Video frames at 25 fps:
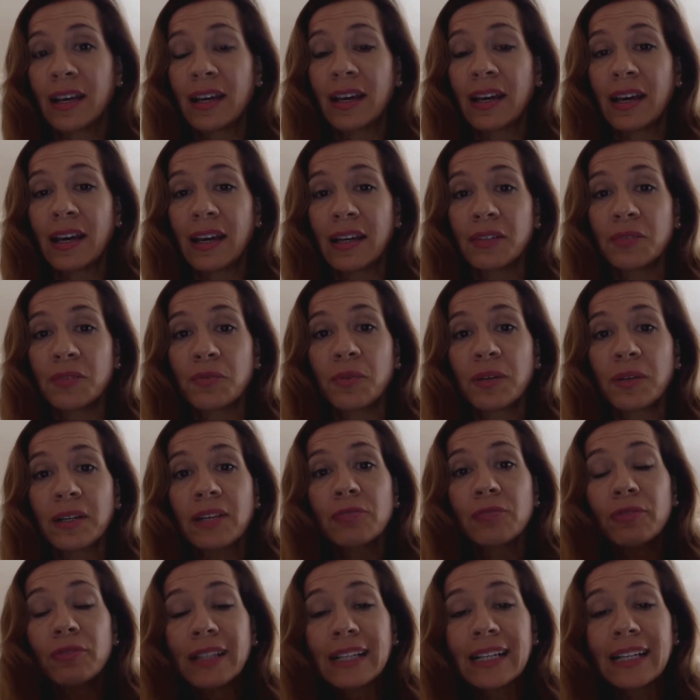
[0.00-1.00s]
And what I
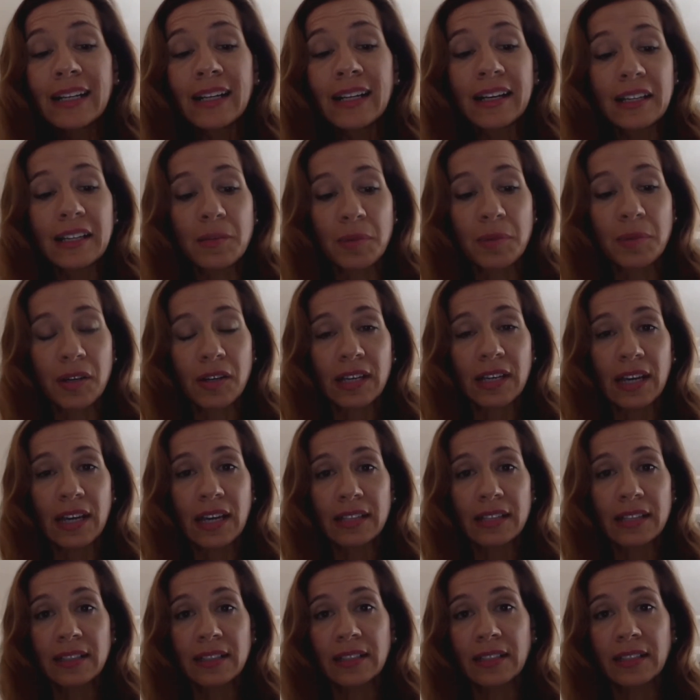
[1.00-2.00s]
really like about
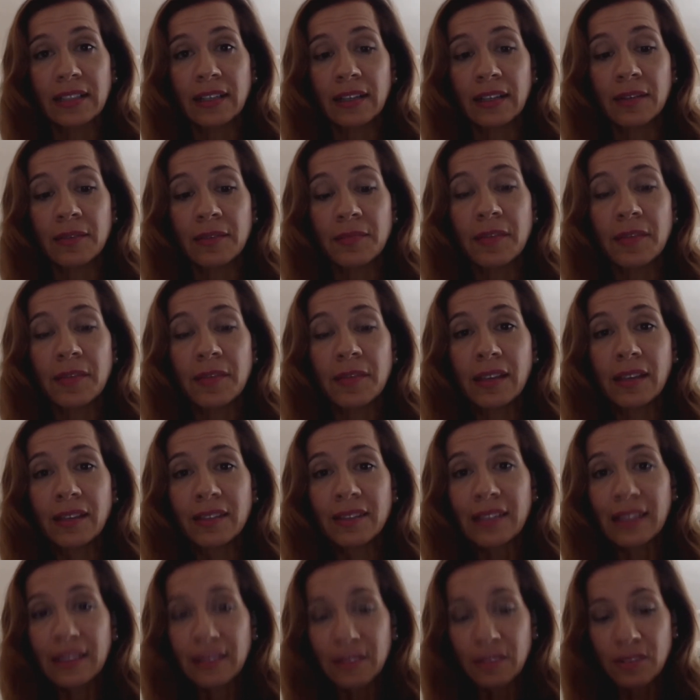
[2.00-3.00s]
Canada is
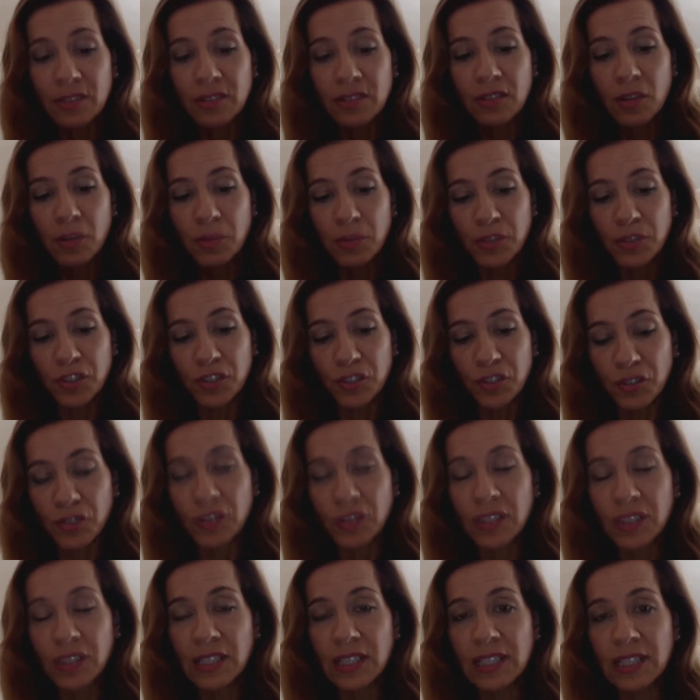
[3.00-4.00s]
that there's an
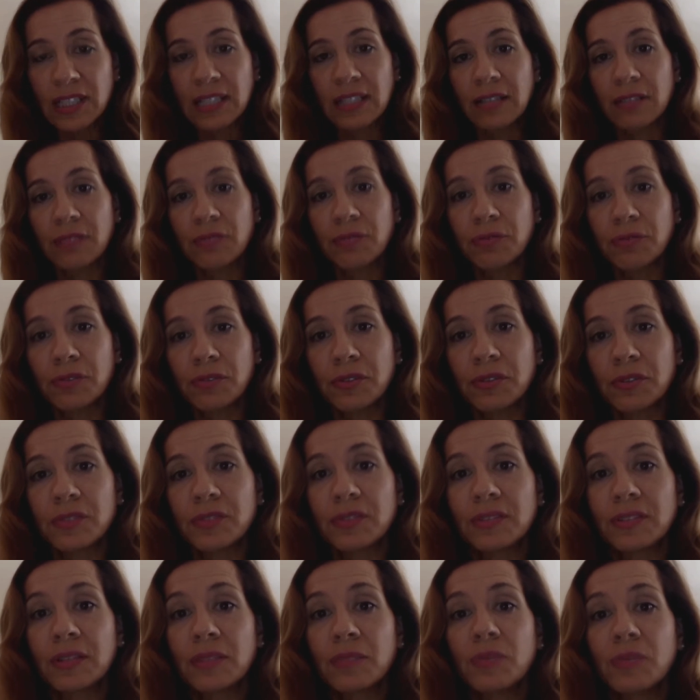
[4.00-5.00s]
opportunity for
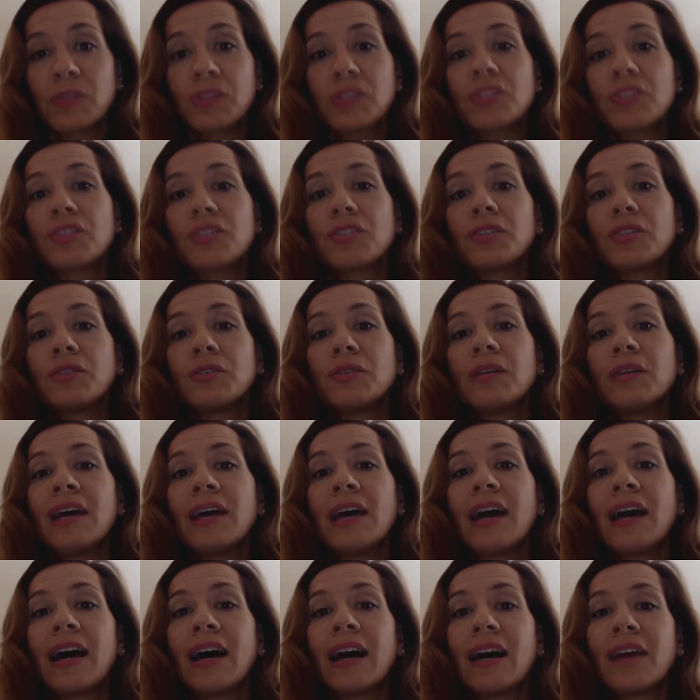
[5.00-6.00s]
someone to
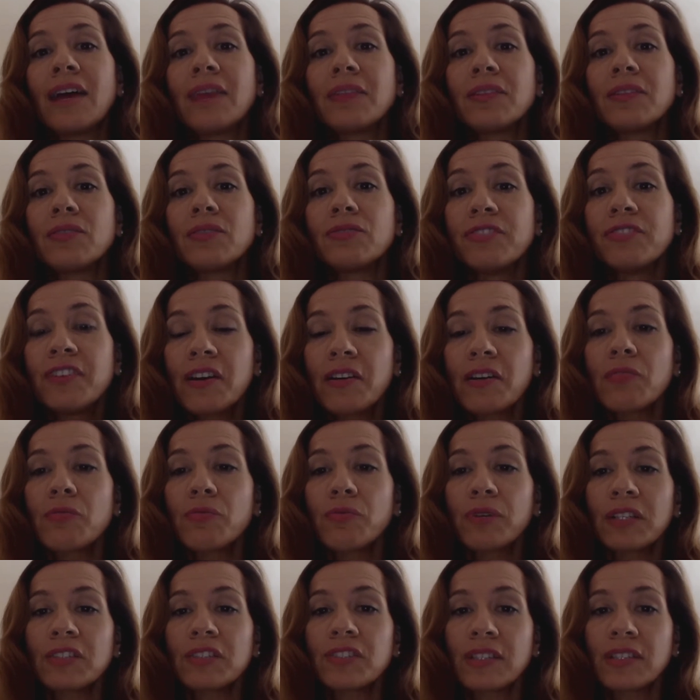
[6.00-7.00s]
have a very
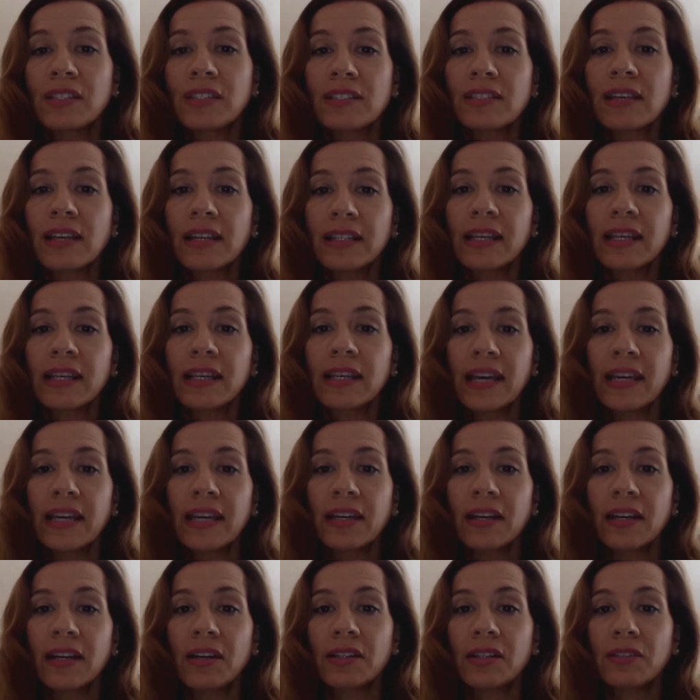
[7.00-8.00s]
rich, exciting
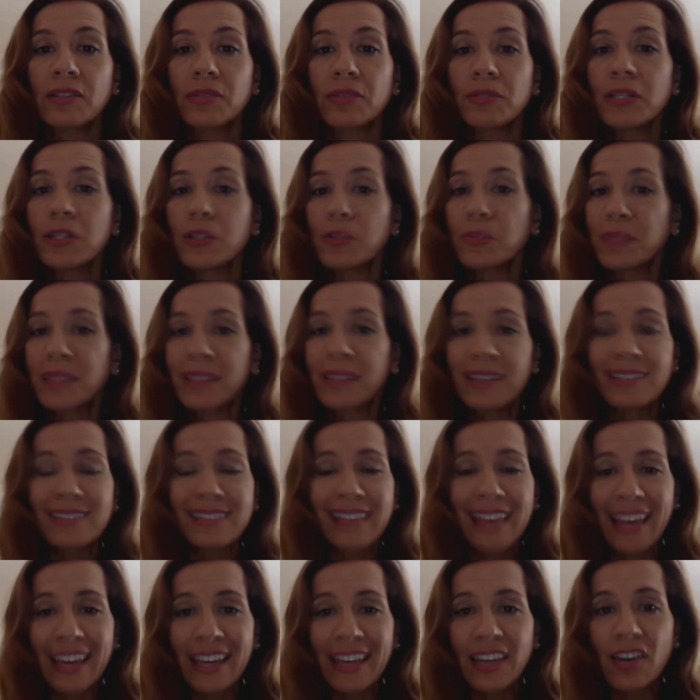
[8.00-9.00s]
AI career, because
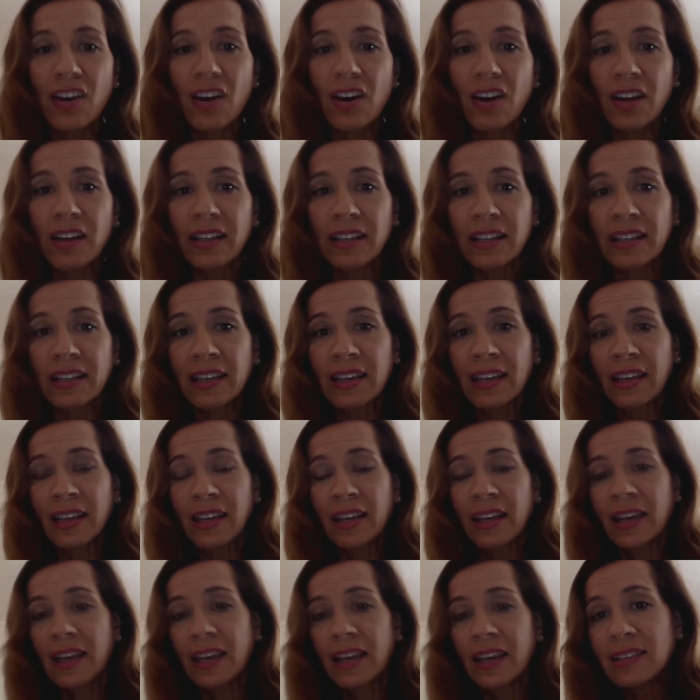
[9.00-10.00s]
AI
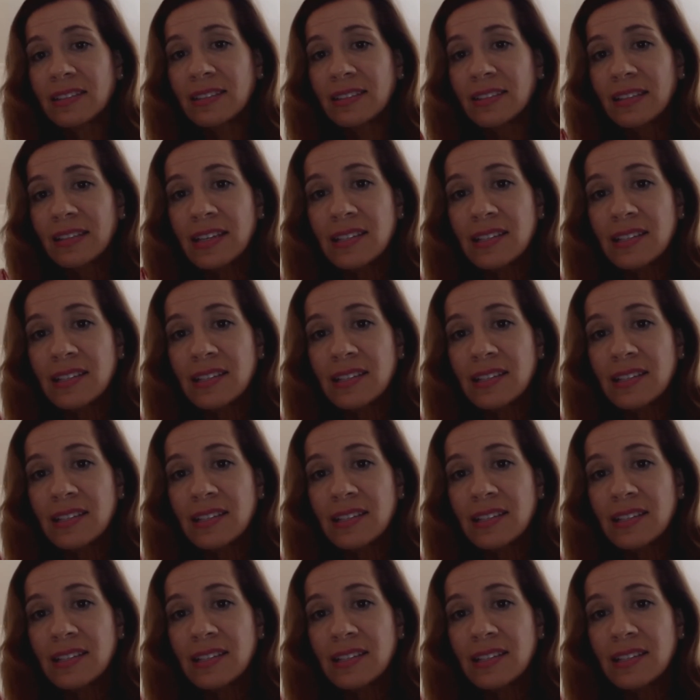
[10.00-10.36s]
is